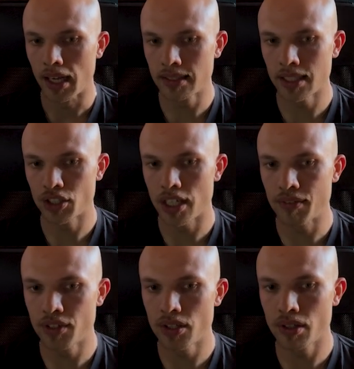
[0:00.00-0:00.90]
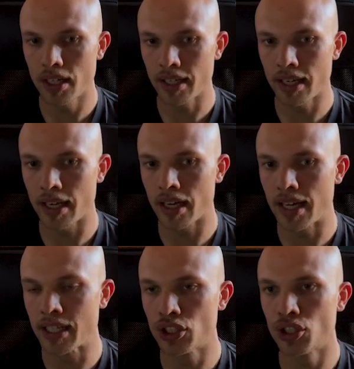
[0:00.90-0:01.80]
essentially if you click here,
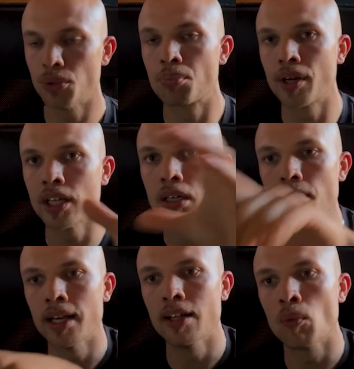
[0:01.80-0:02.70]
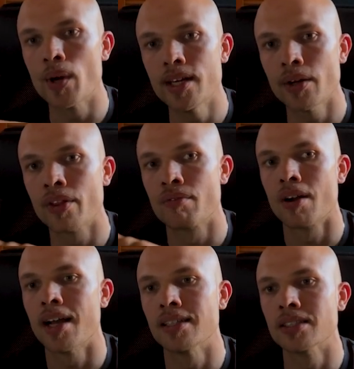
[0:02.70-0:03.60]
it should bring up a little window on the
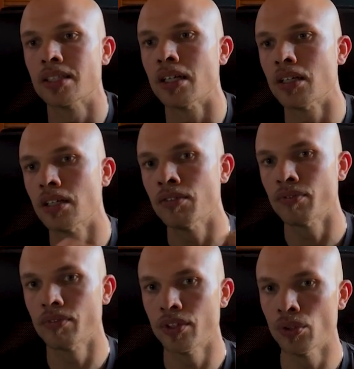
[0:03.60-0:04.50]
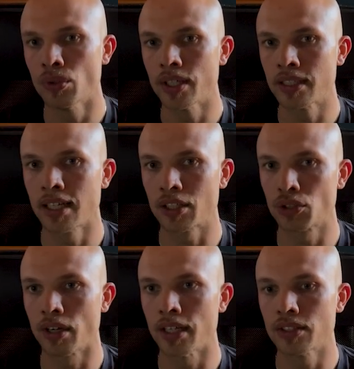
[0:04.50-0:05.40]
right hand side of your exact
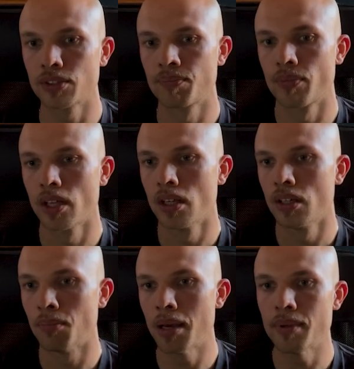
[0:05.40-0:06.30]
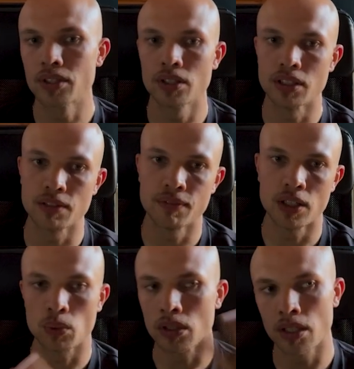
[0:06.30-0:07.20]
trades. Maybe it's because it's the
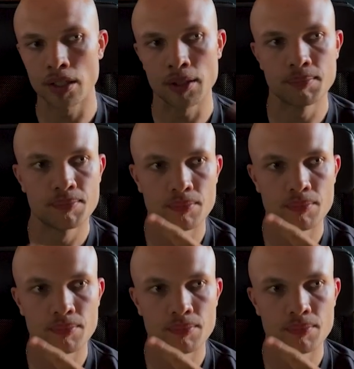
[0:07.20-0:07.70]
first one, I don't know.